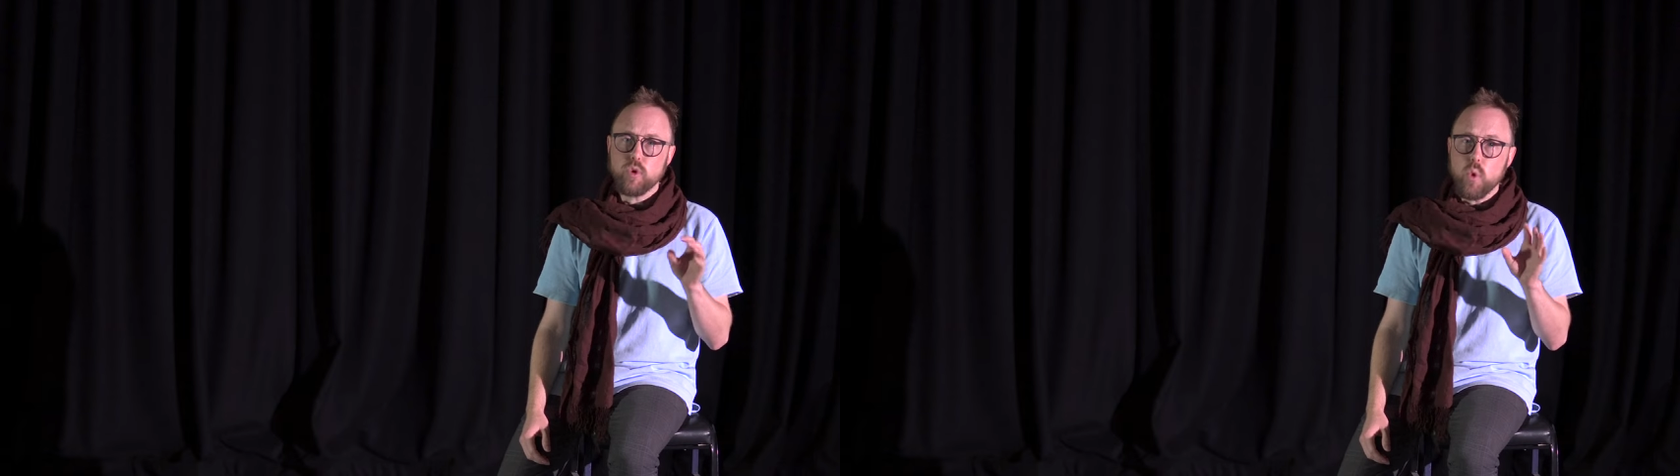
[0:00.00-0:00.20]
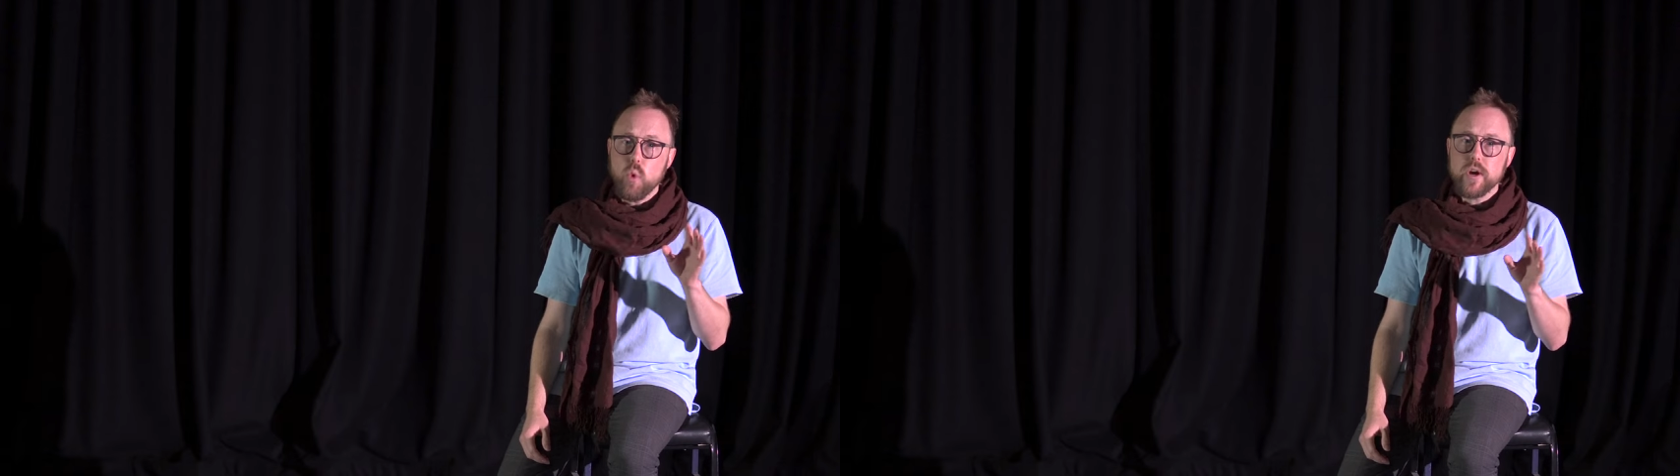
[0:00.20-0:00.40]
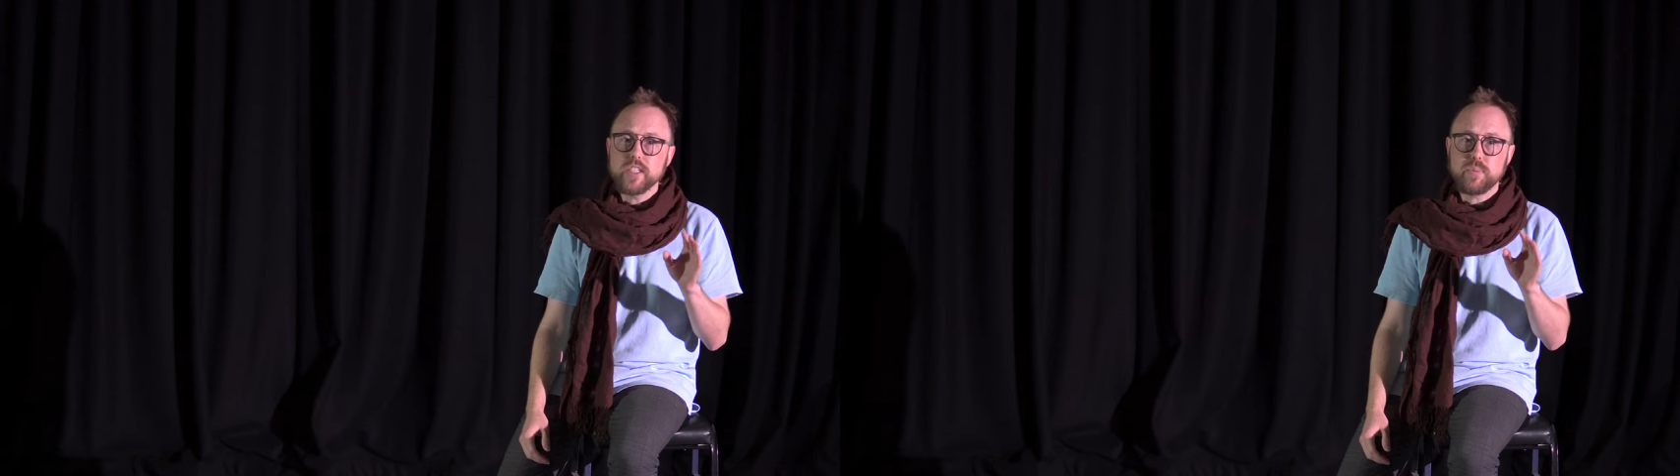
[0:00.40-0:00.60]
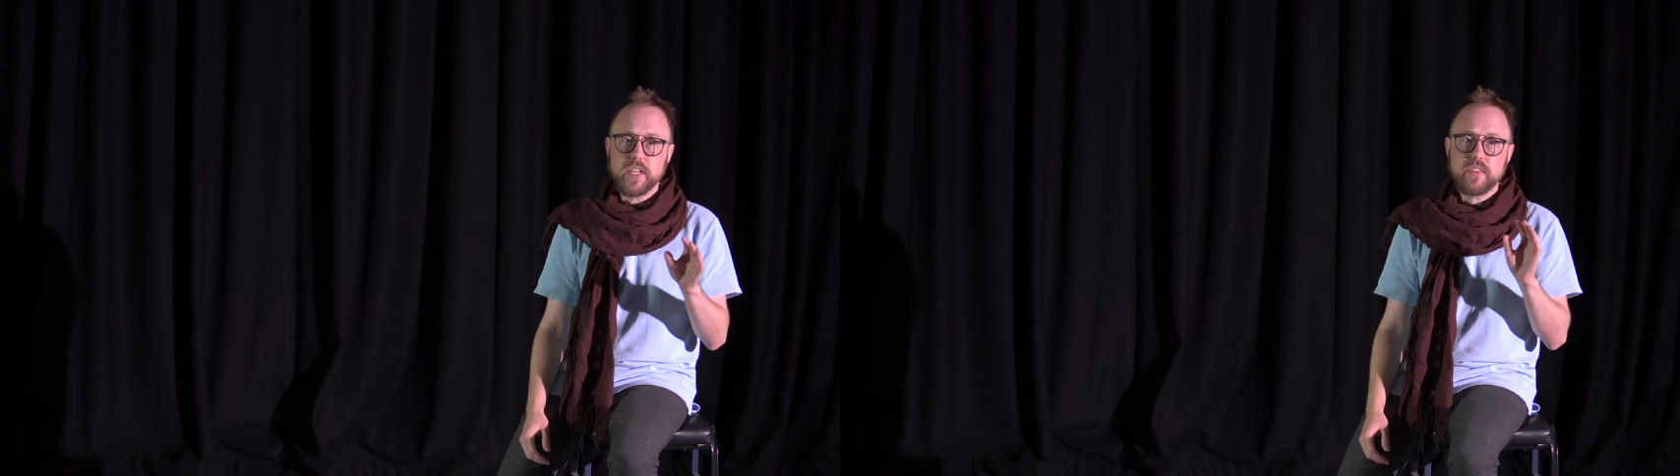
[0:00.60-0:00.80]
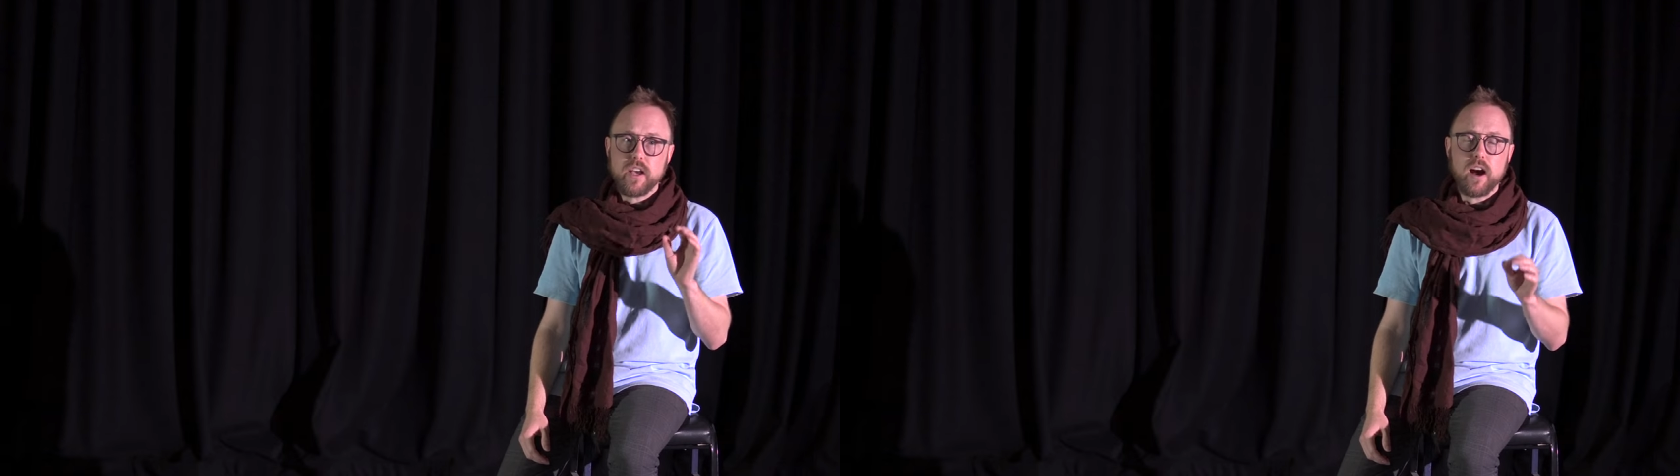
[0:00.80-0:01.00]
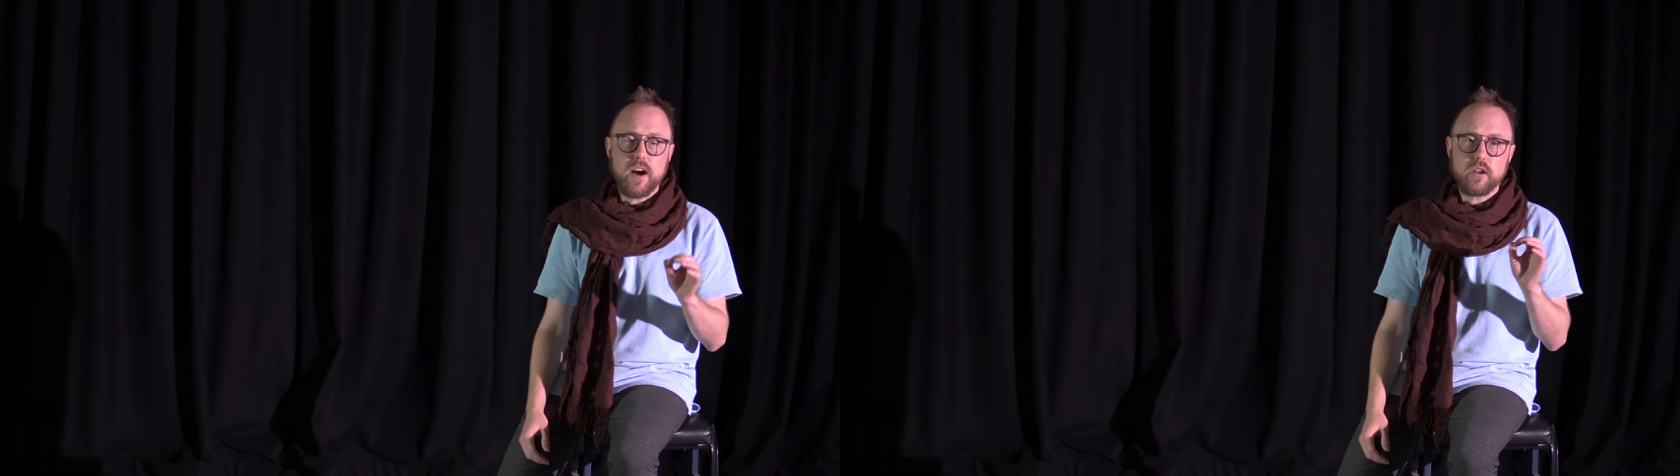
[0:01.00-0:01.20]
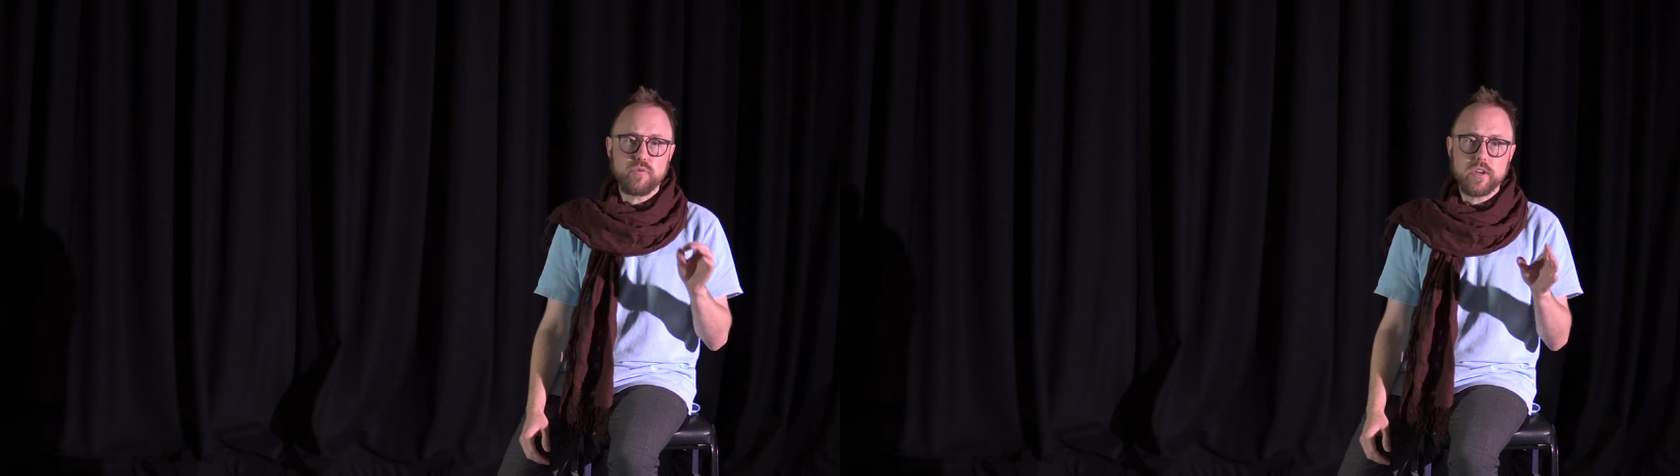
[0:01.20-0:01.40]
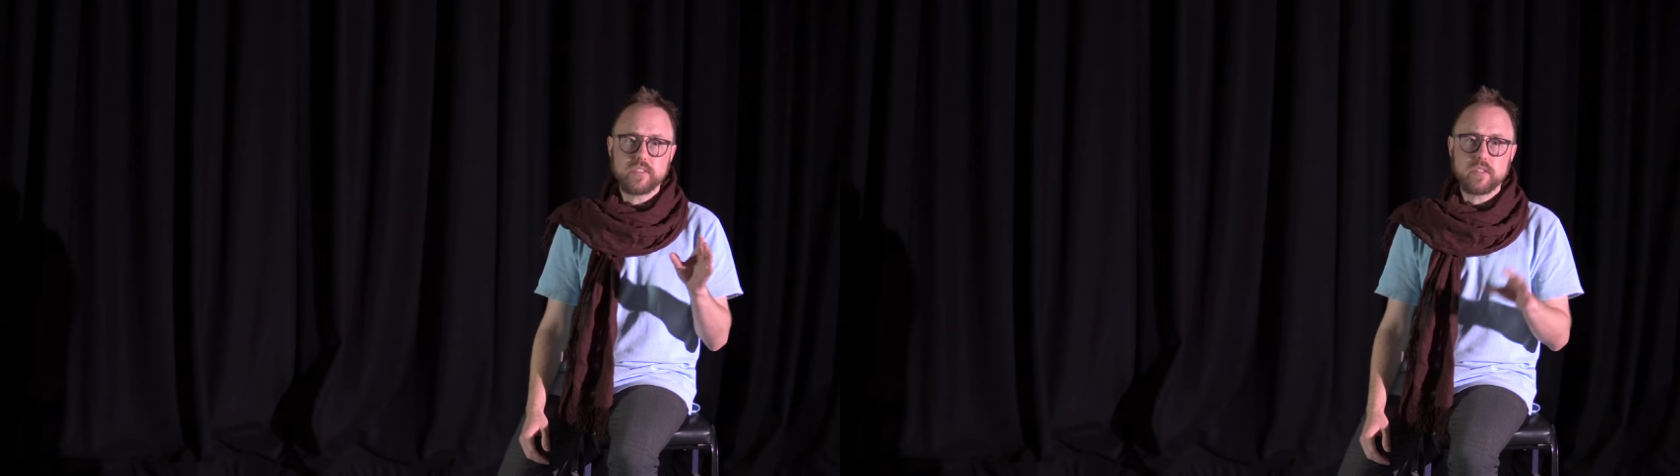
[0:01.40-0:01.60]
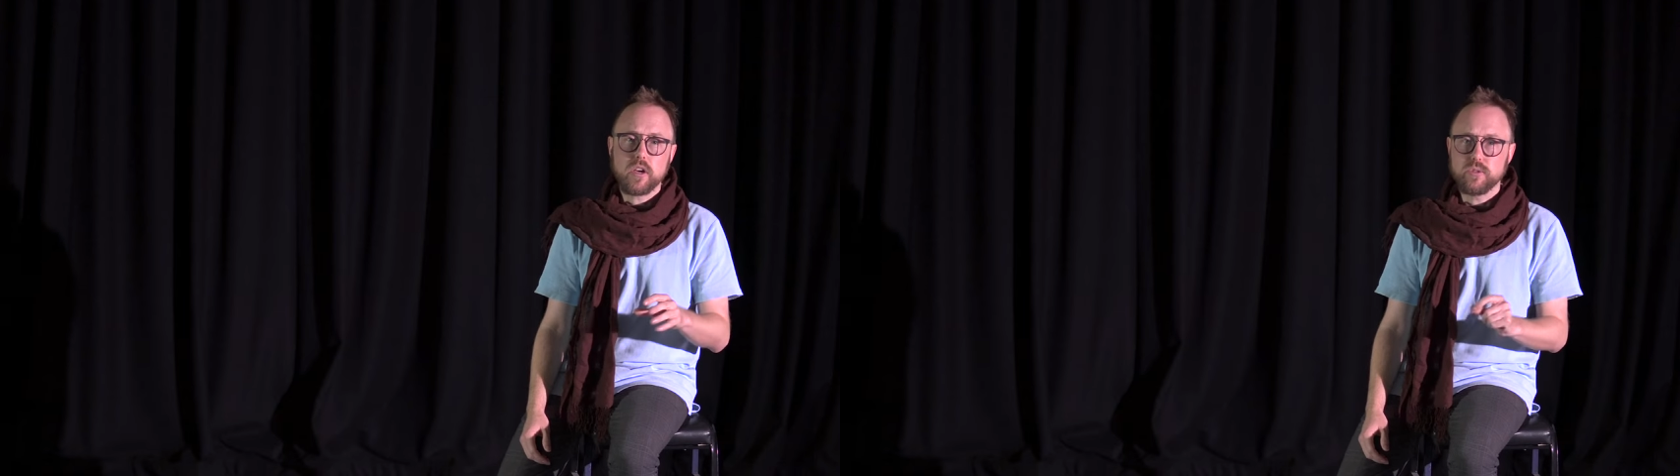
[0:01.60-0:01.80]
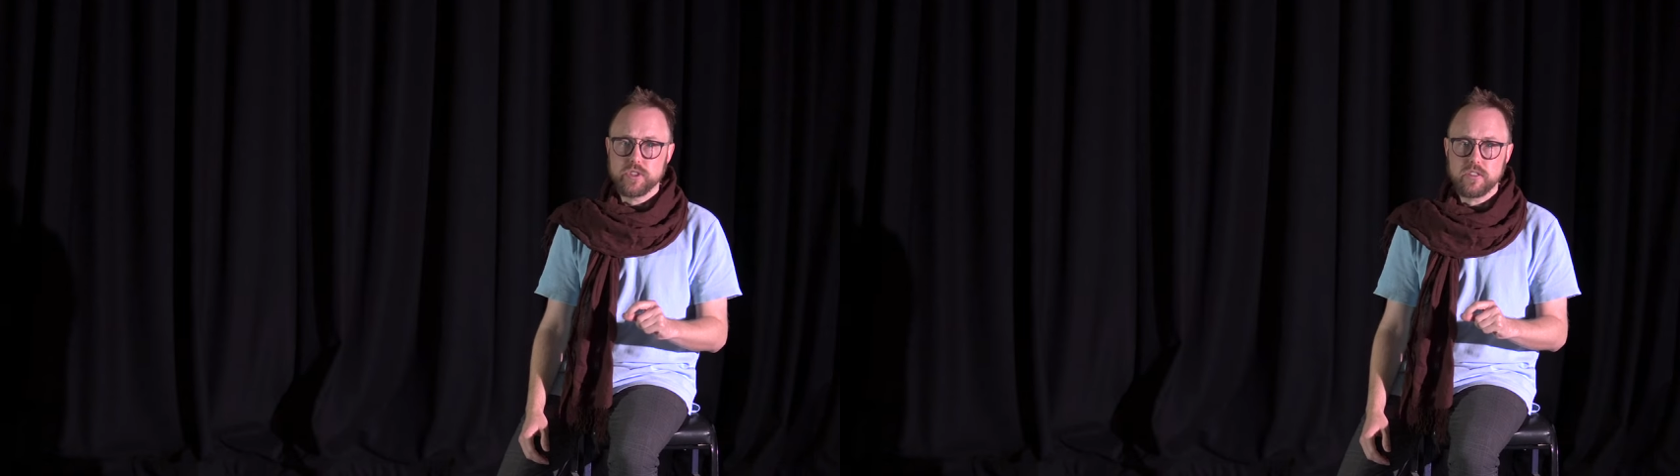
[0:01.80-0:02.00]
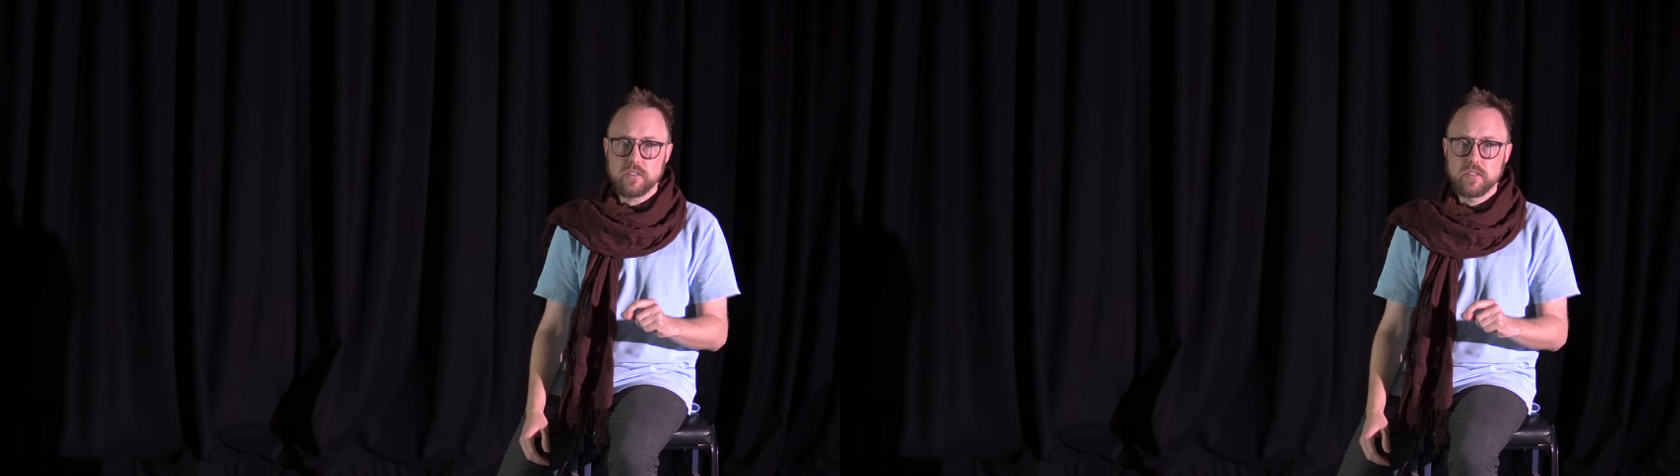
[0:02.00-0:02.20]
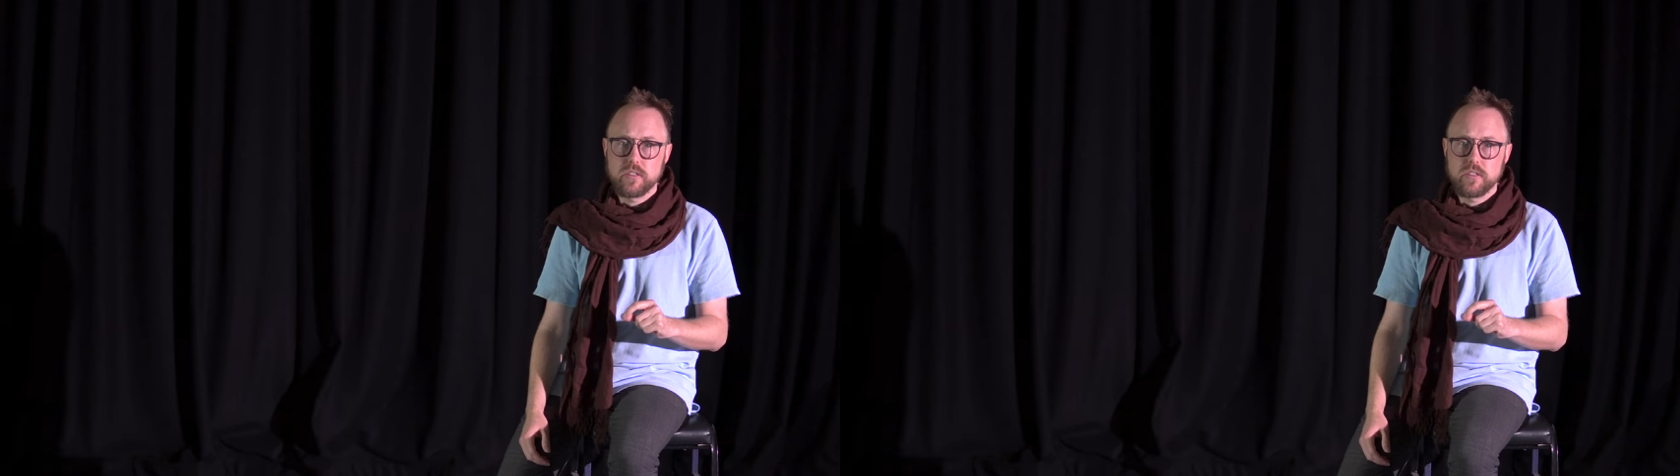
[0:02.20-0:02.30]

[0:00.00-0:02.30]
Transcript: has always been at the heart of Western culture,